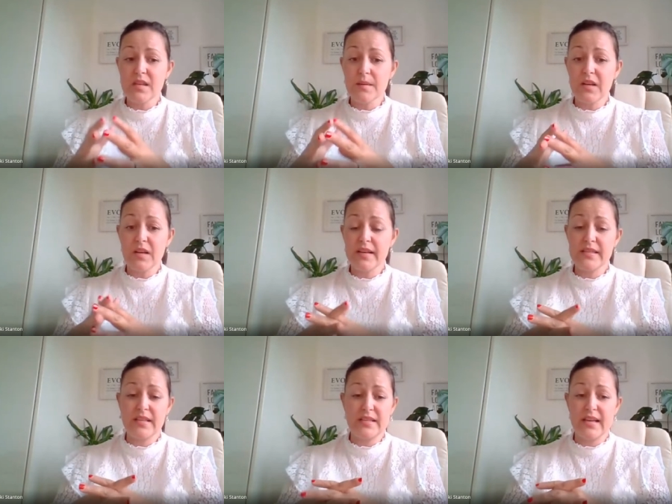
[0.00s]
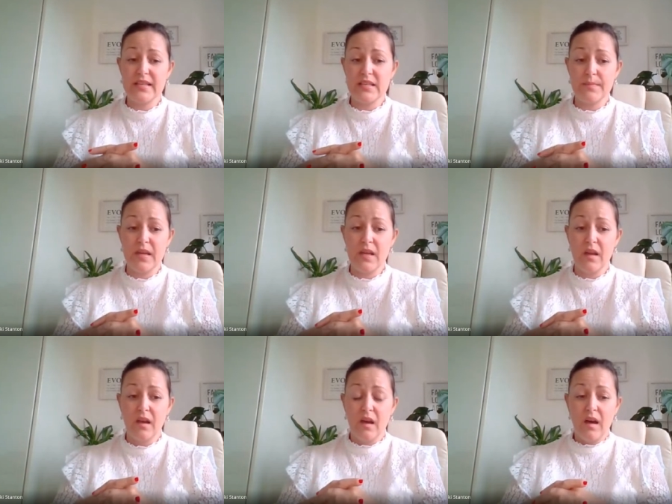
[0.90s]
Some clients, it tends to
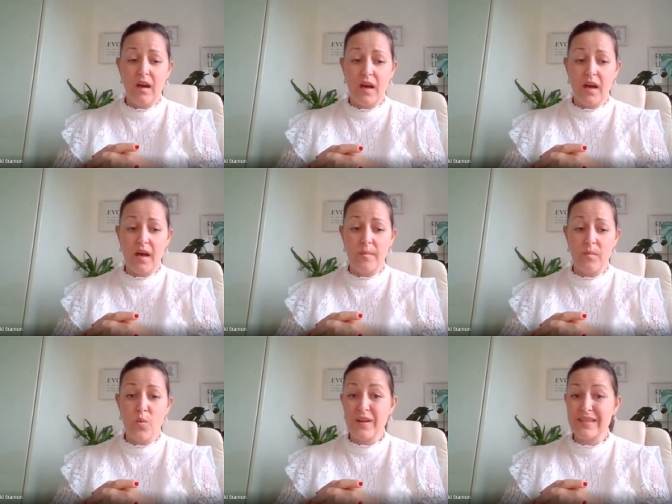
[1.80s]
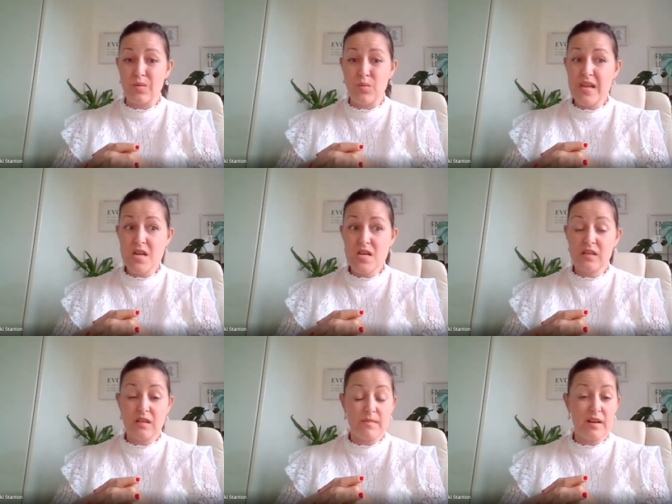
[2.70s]
be um, once a week.
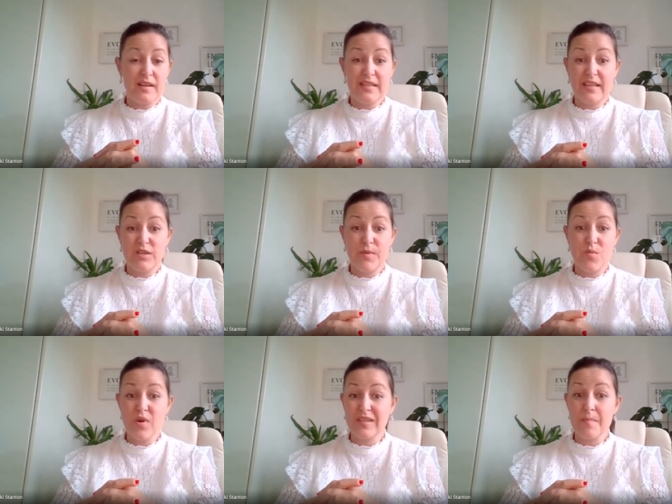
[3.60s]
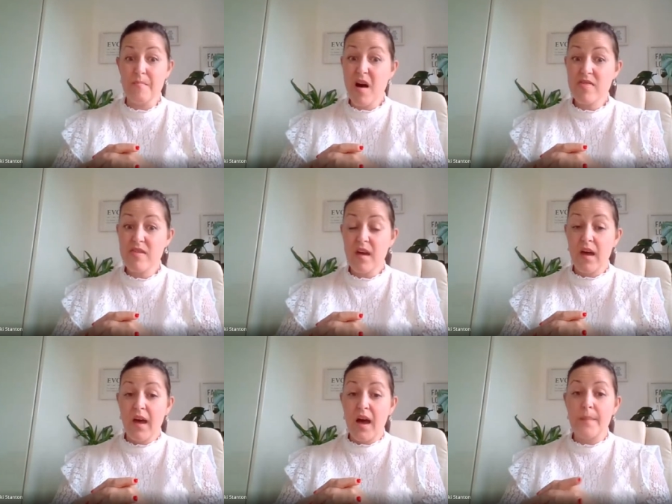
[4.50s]
Some clients, it tends to be once a month,
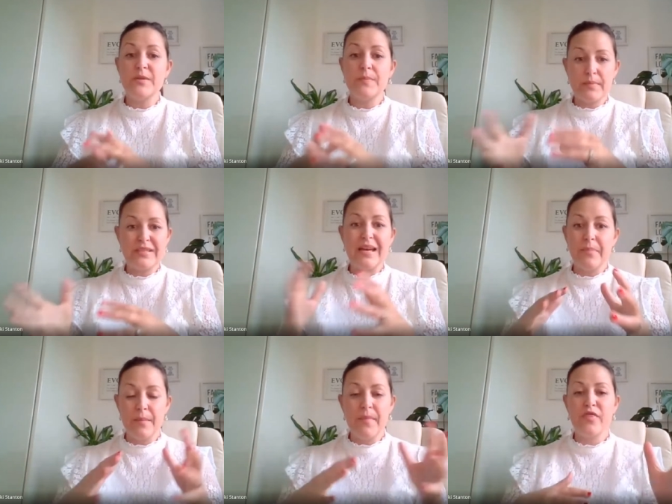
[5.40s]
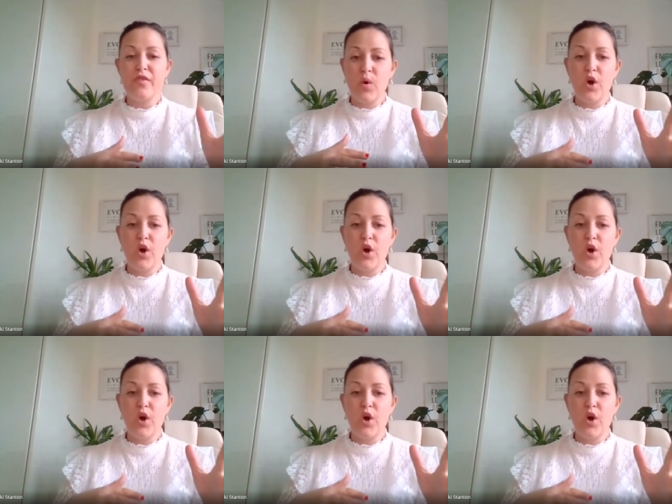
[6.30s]
uh, to be able to implement the